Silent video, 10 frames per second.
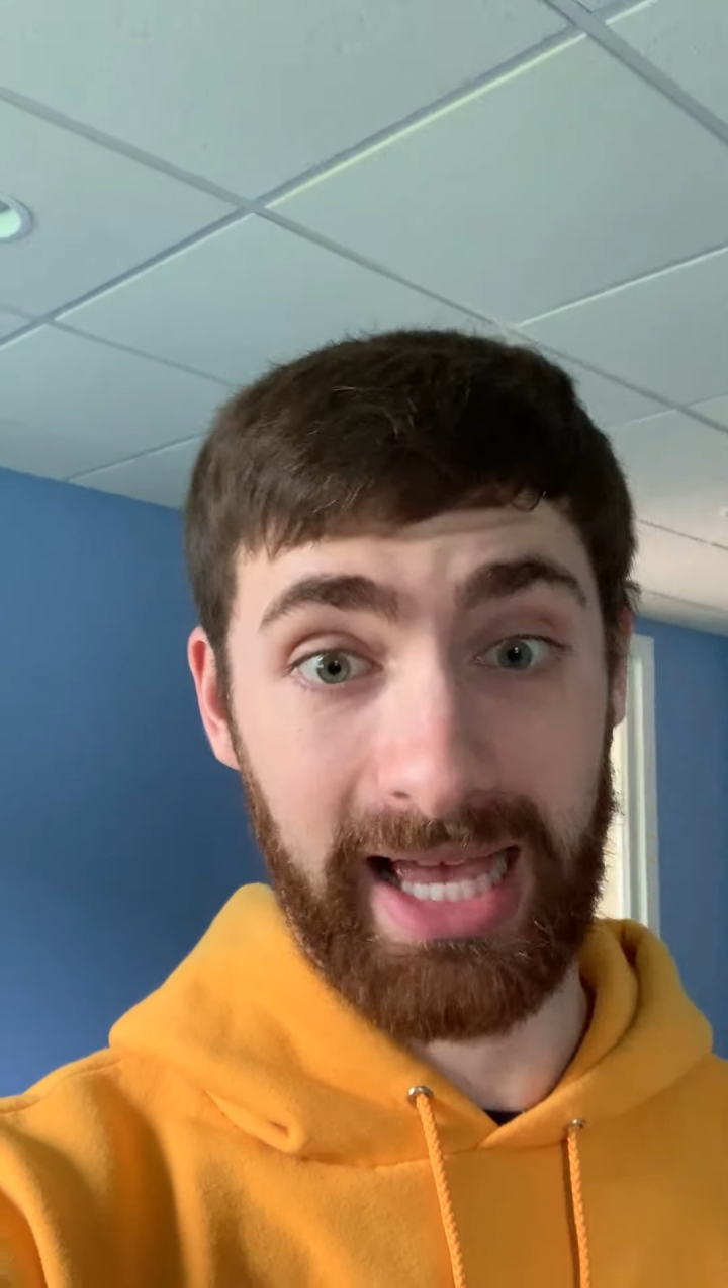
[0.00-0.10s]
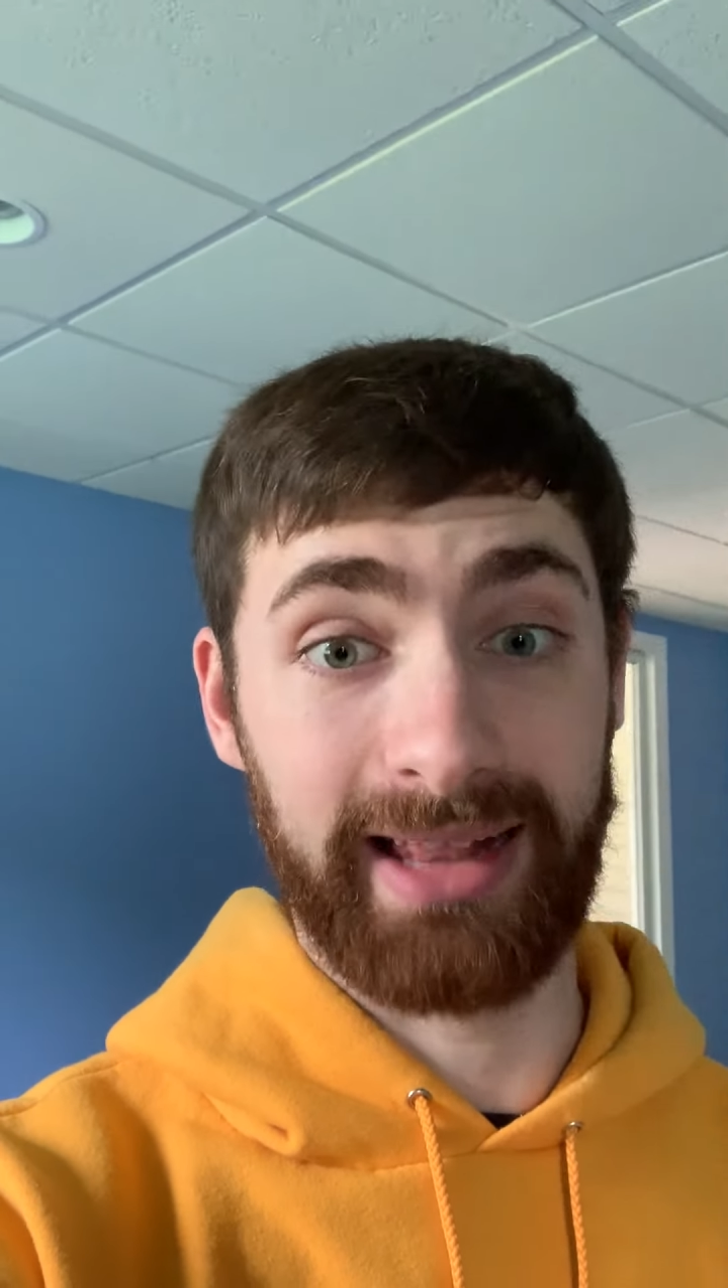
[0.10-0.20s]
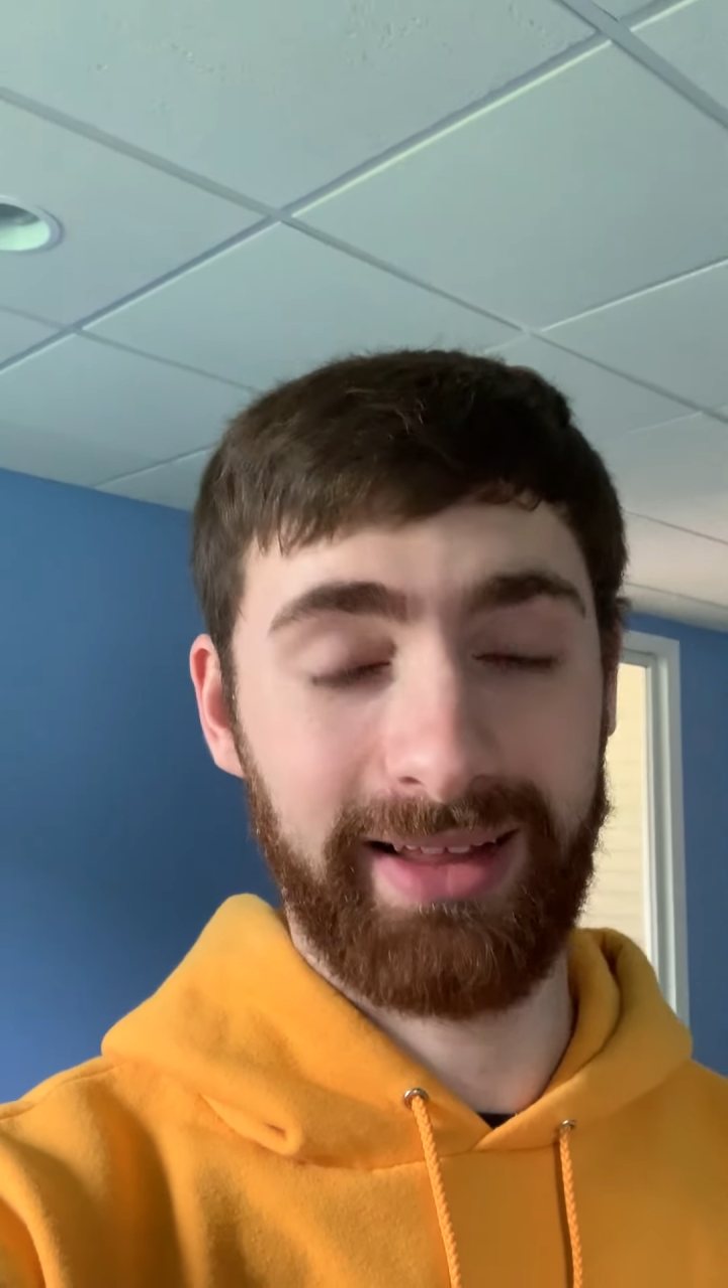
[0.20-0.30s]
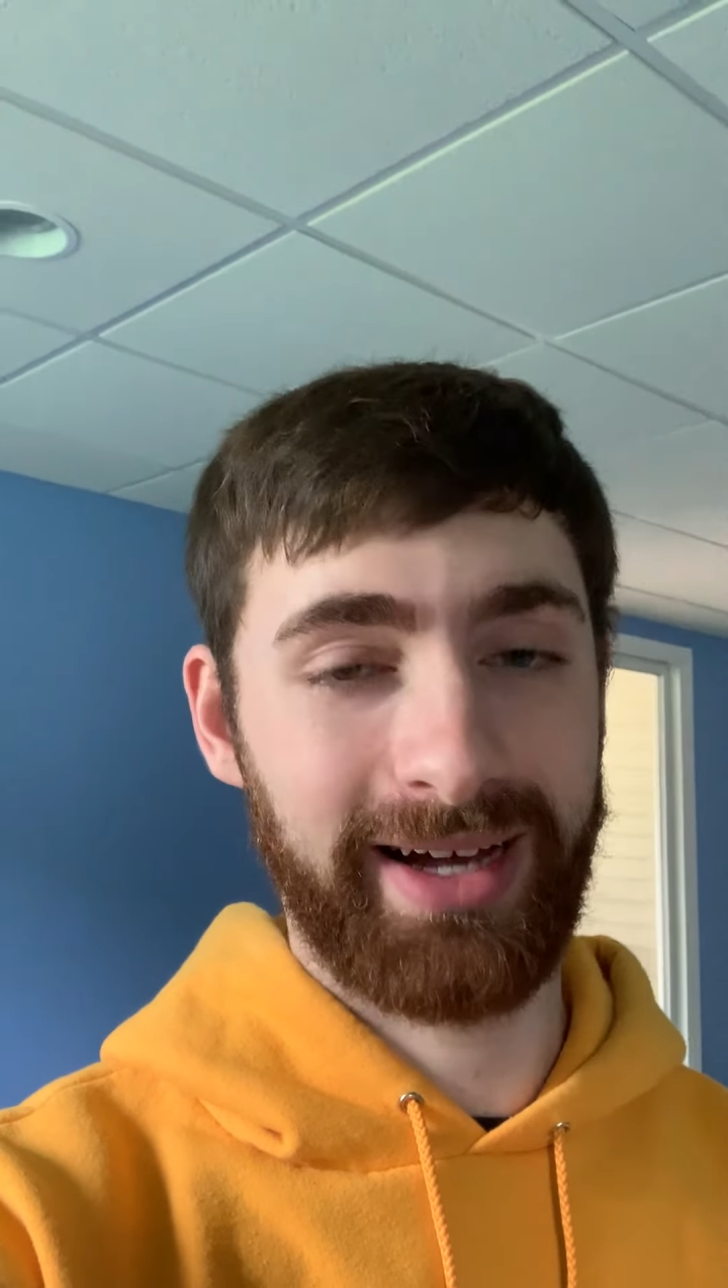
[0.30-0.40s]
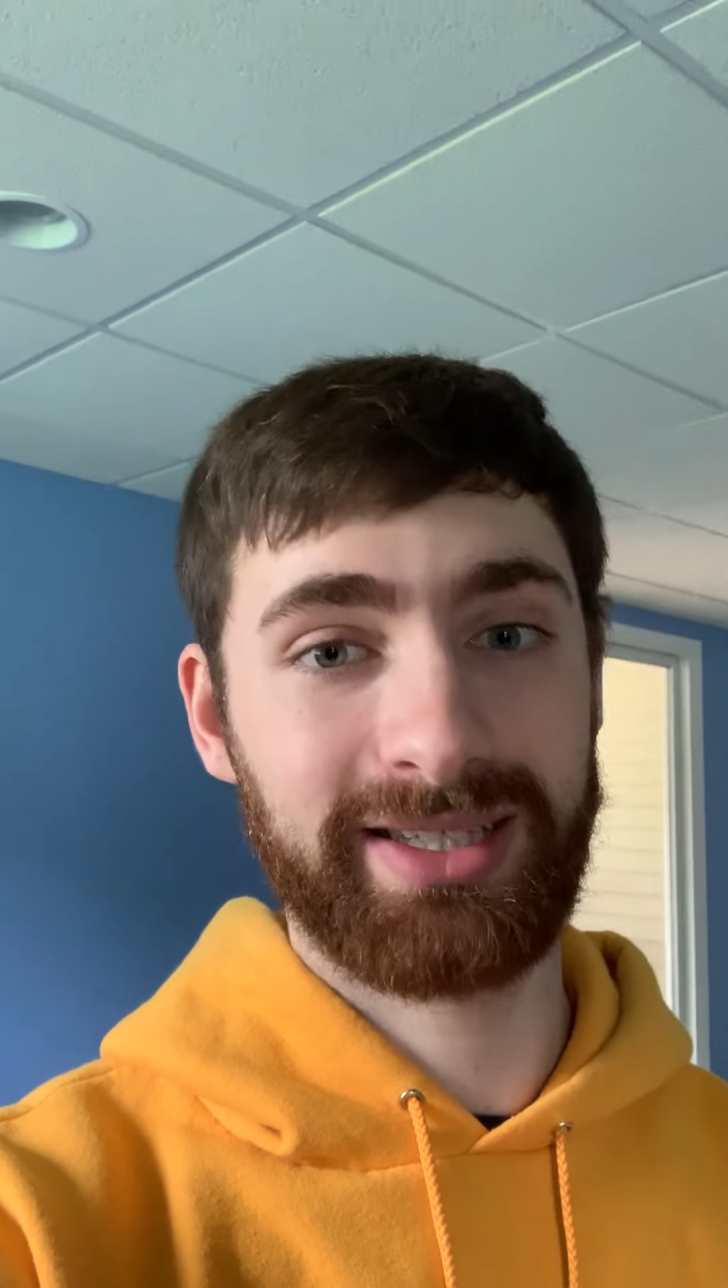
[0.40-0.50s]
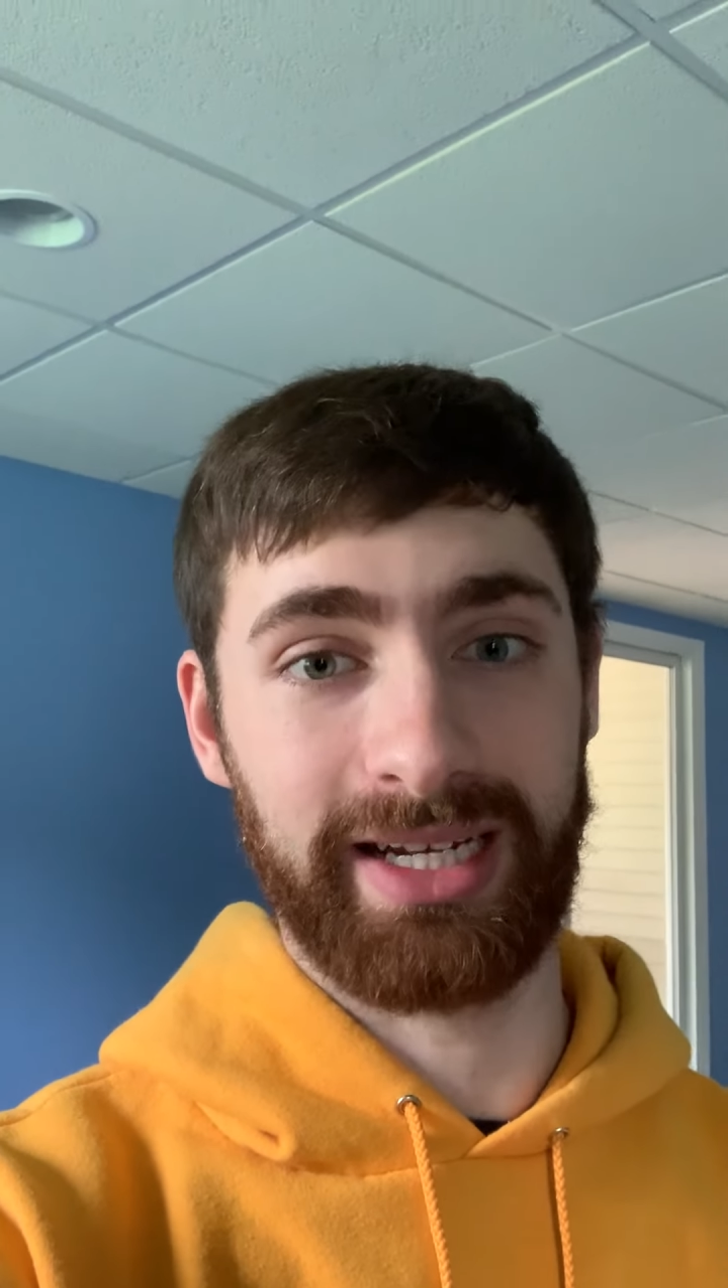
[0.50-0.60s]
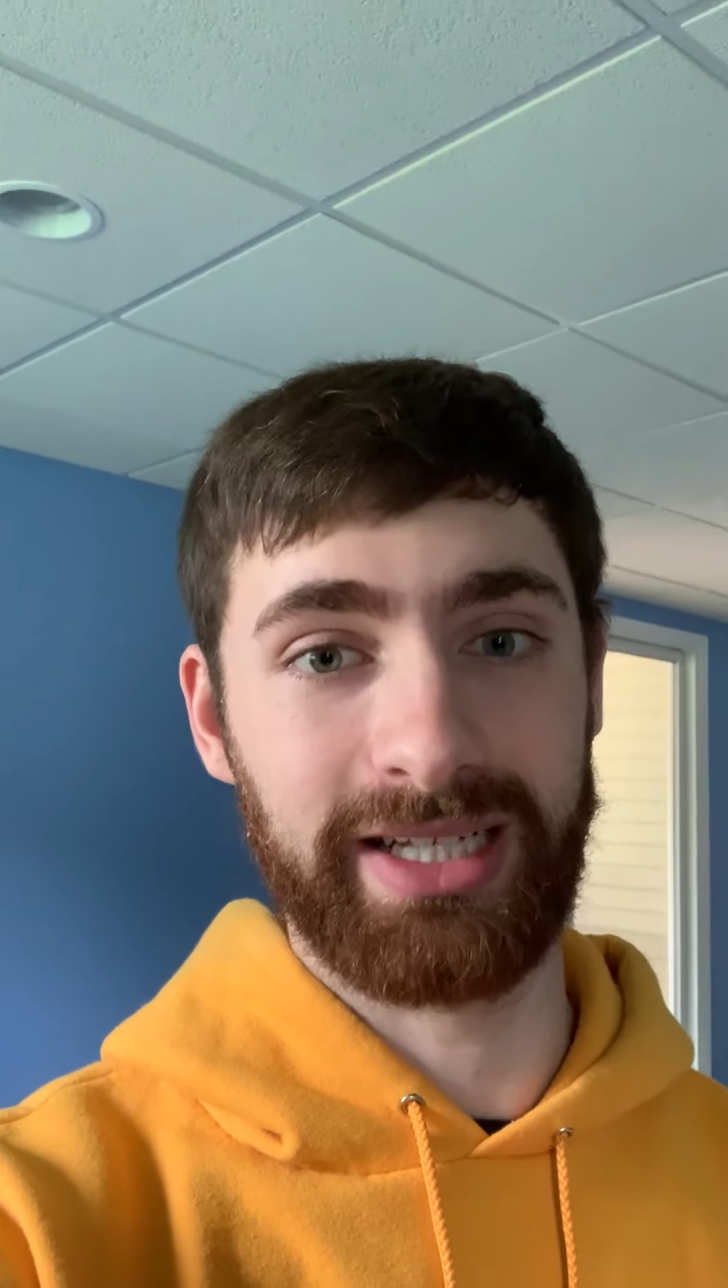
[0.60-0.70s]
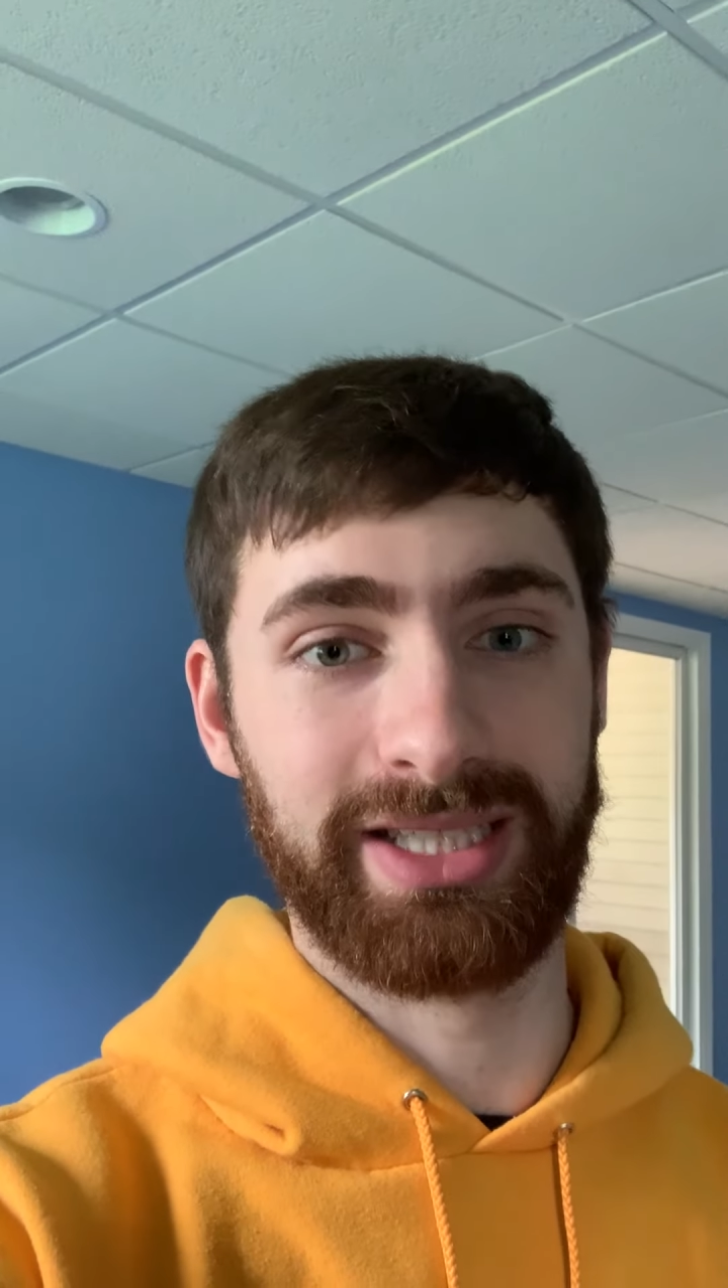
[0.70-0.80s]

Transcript: headlines and he